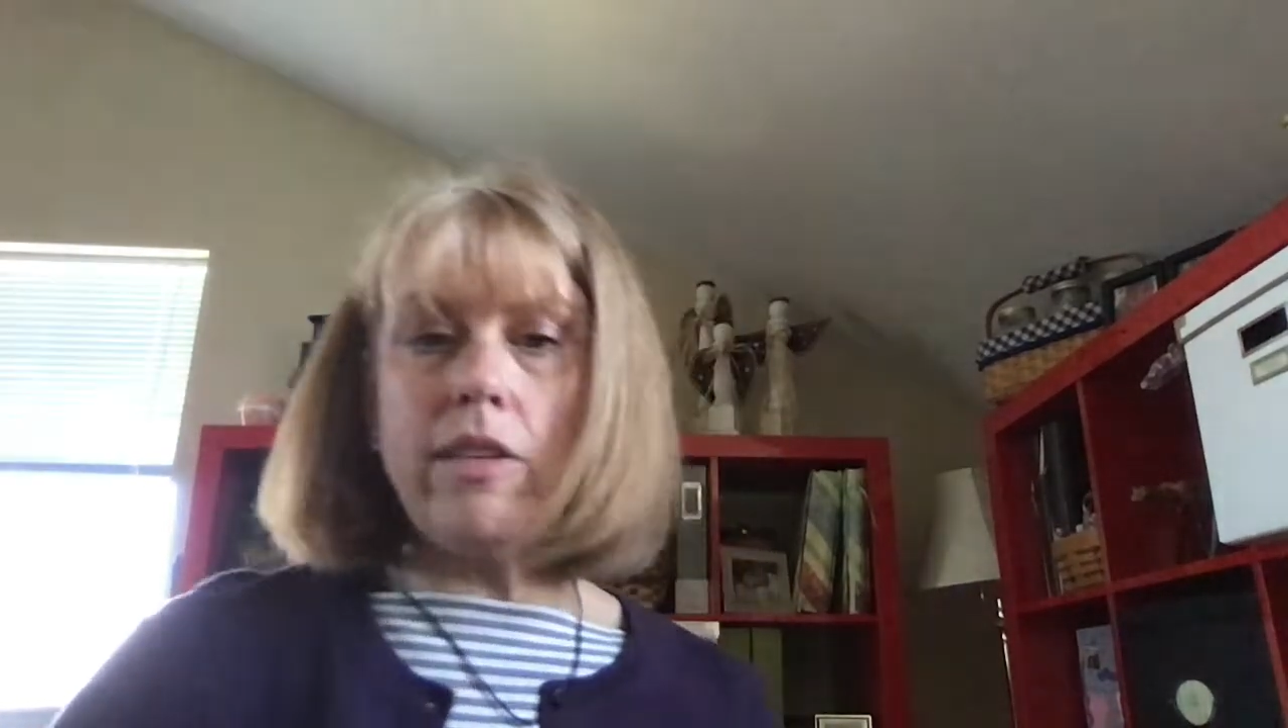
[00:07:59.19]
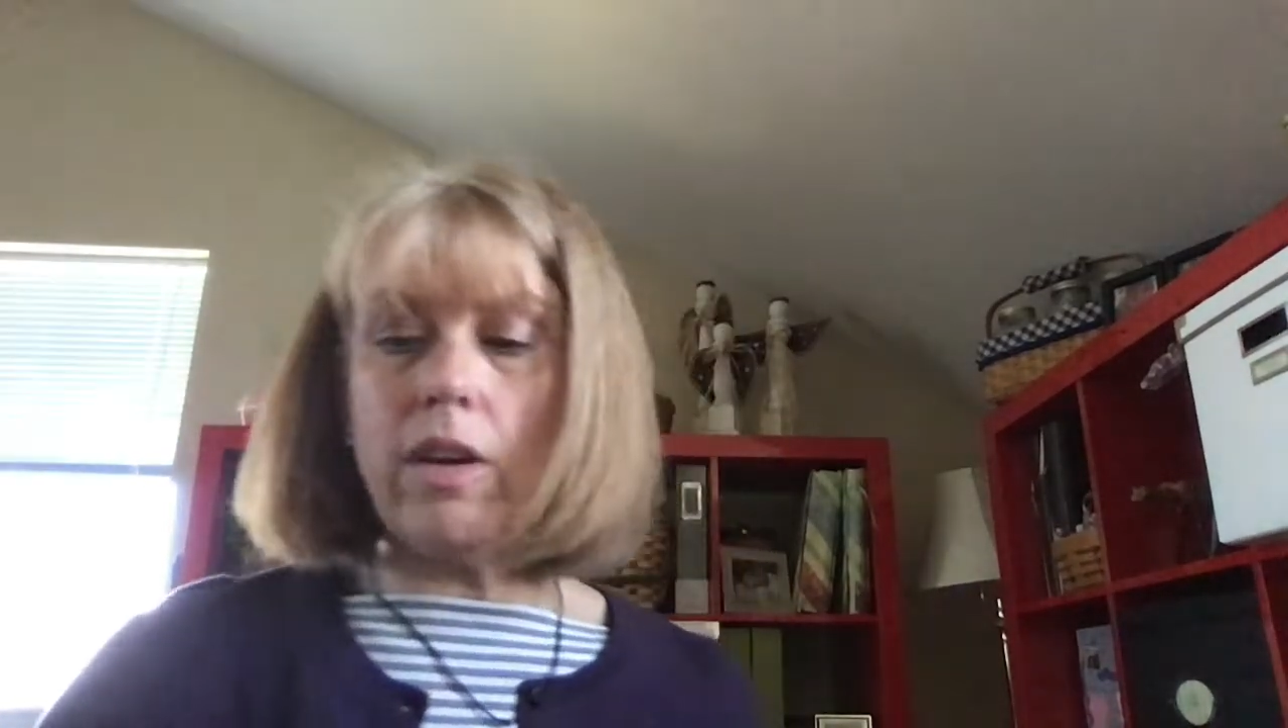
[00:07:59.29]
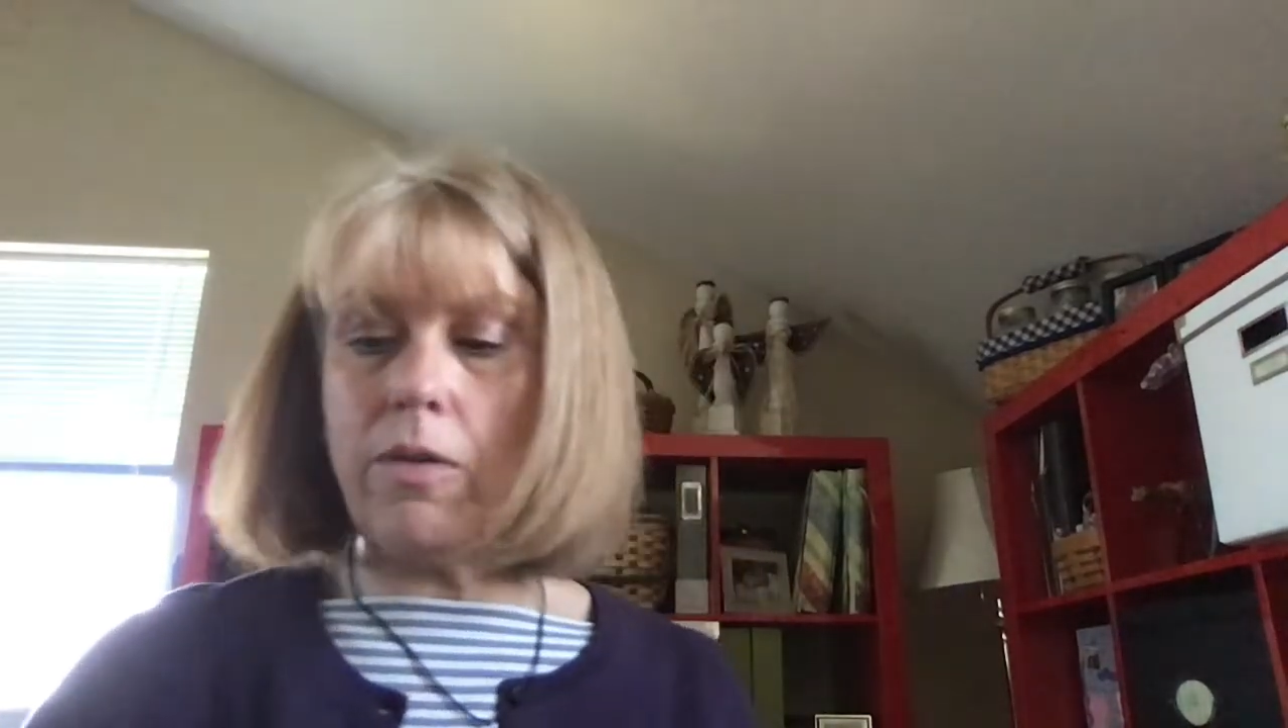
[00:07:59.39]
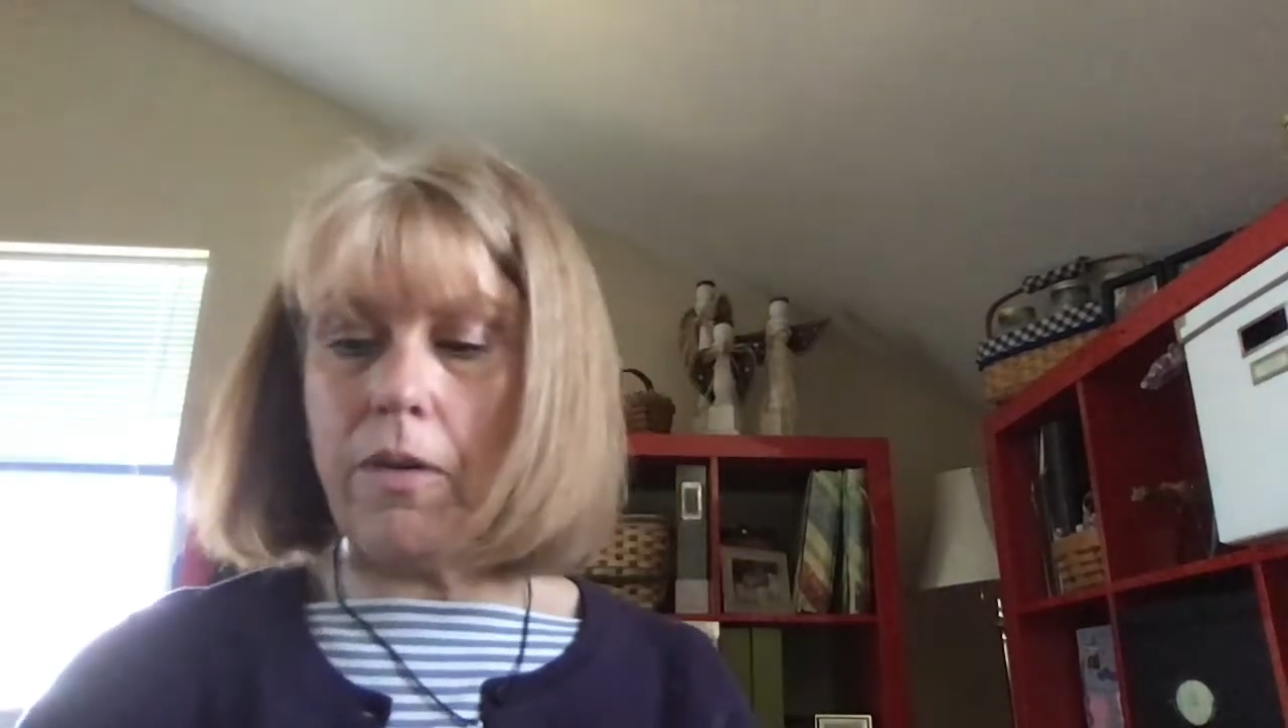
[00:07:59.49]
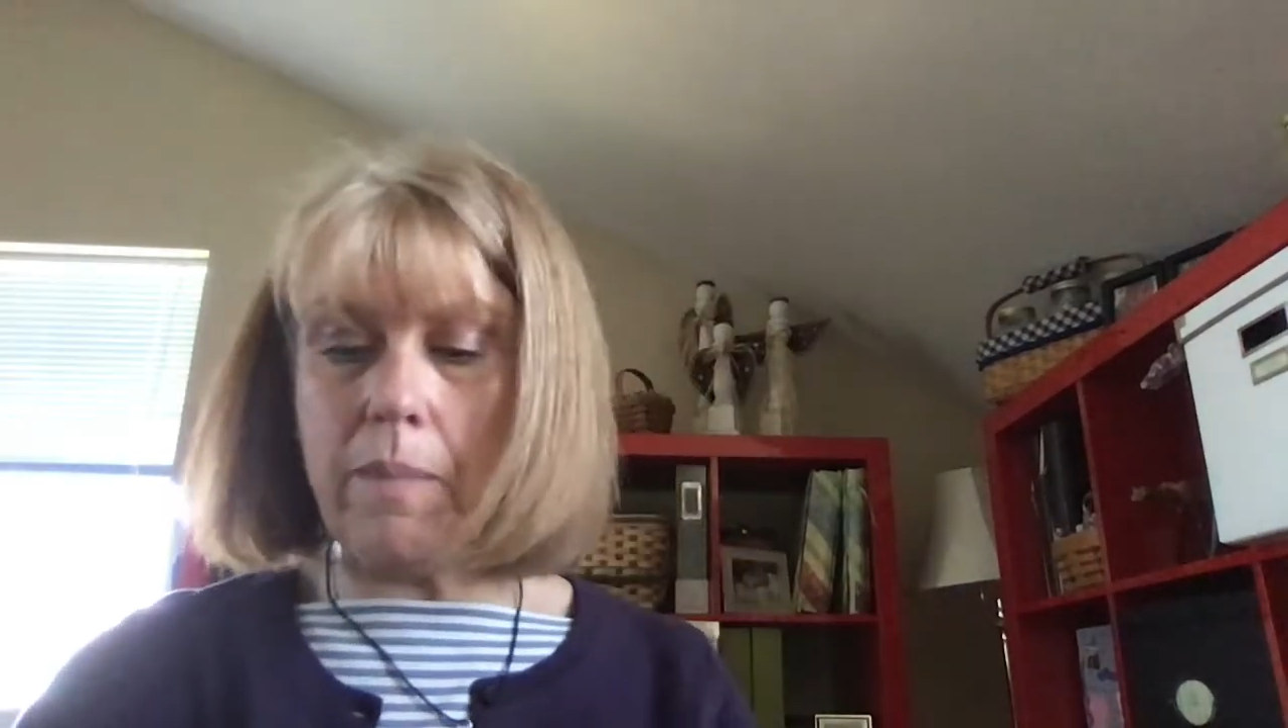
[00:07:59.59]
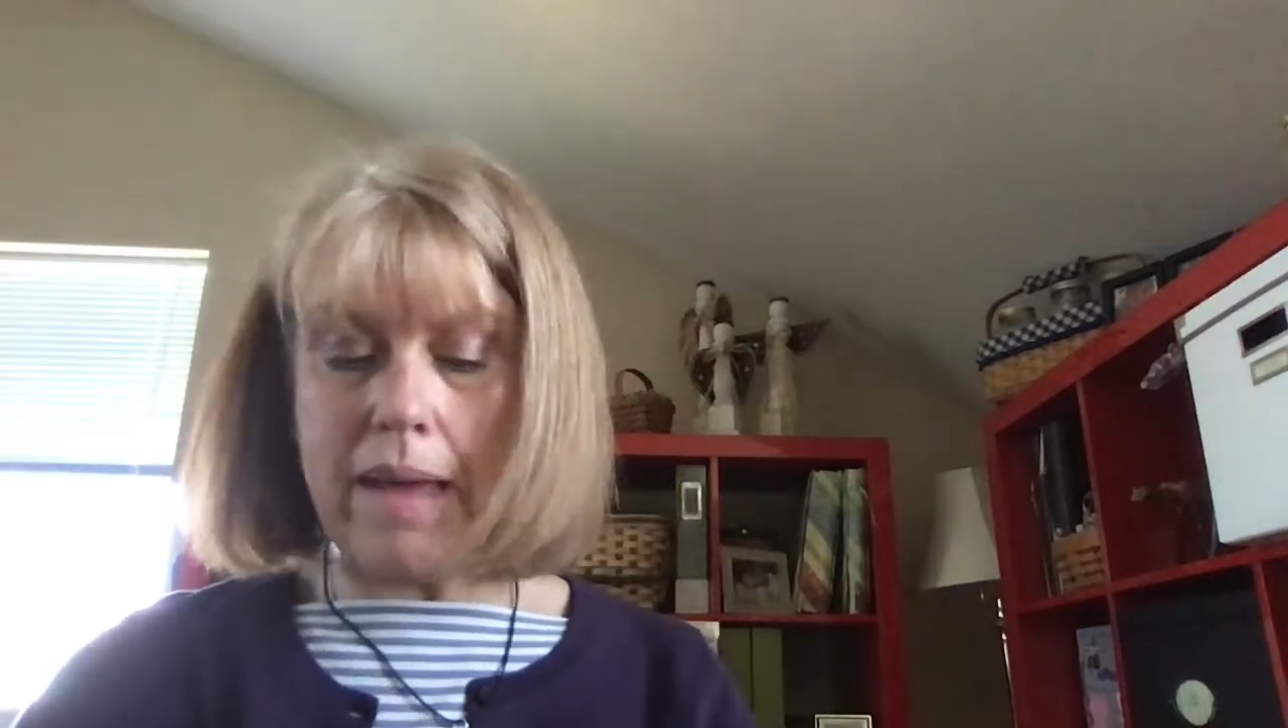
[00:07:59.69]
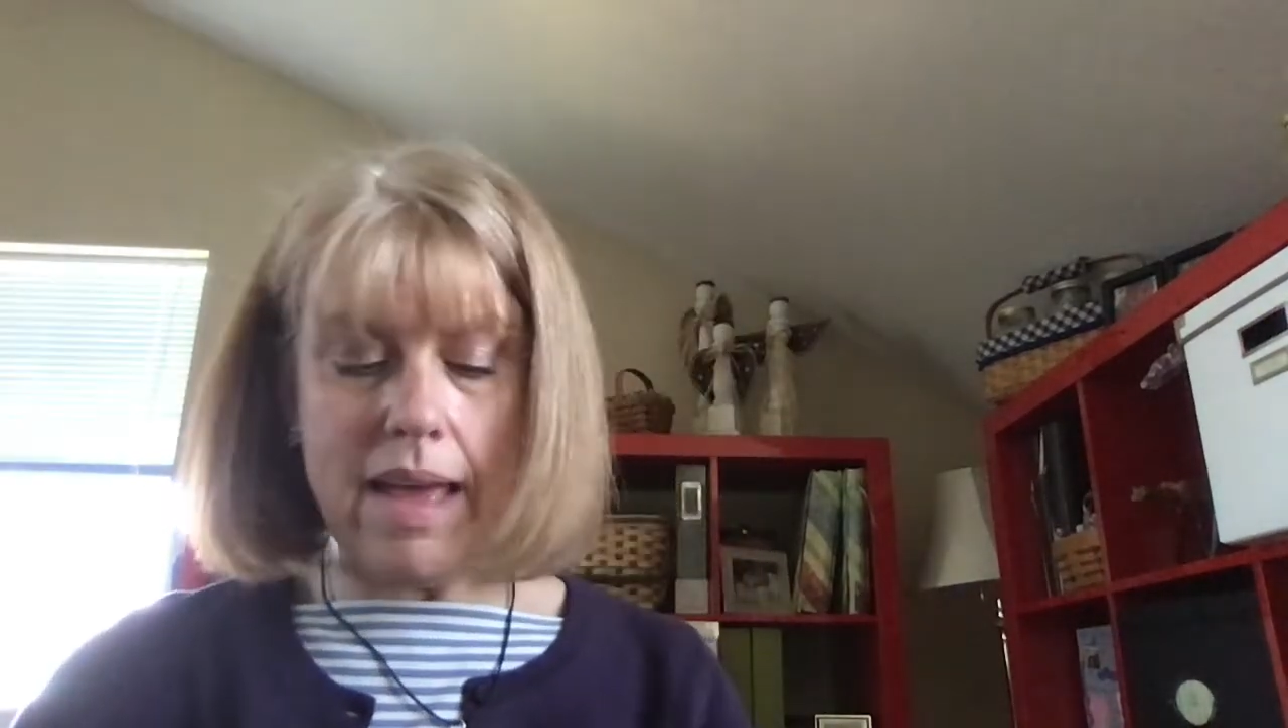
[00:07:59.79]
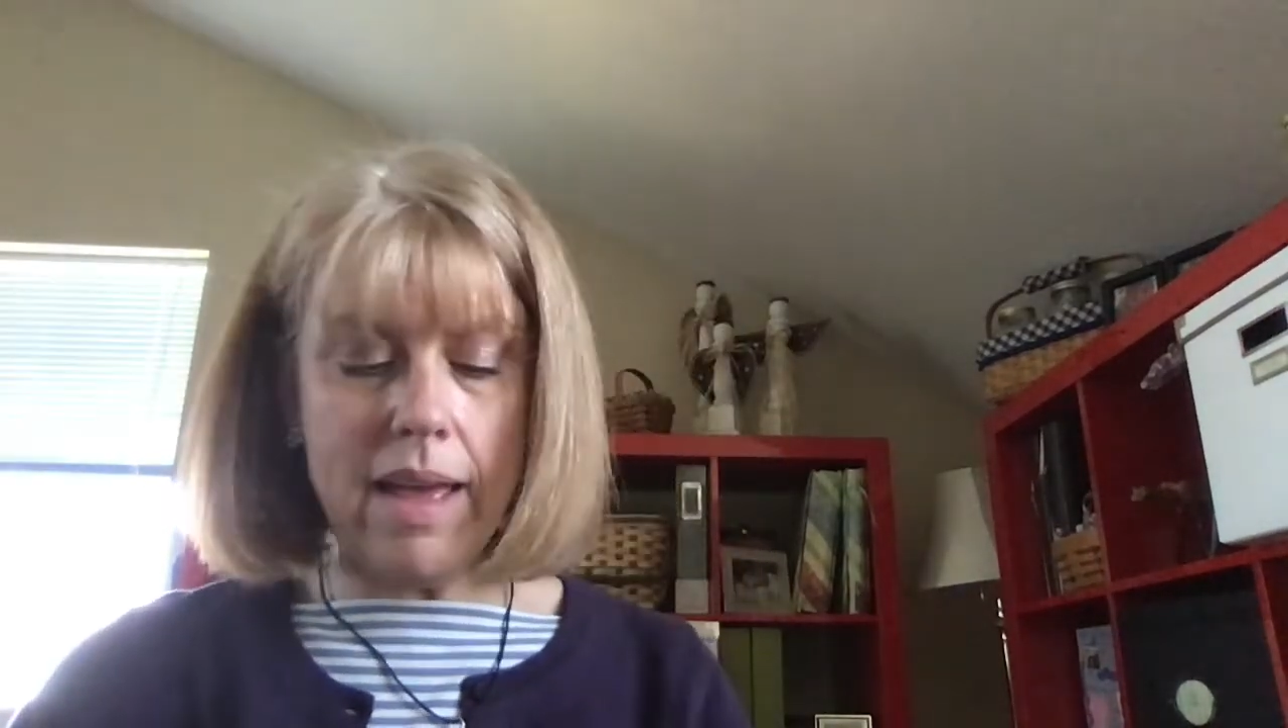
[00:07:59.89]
took for me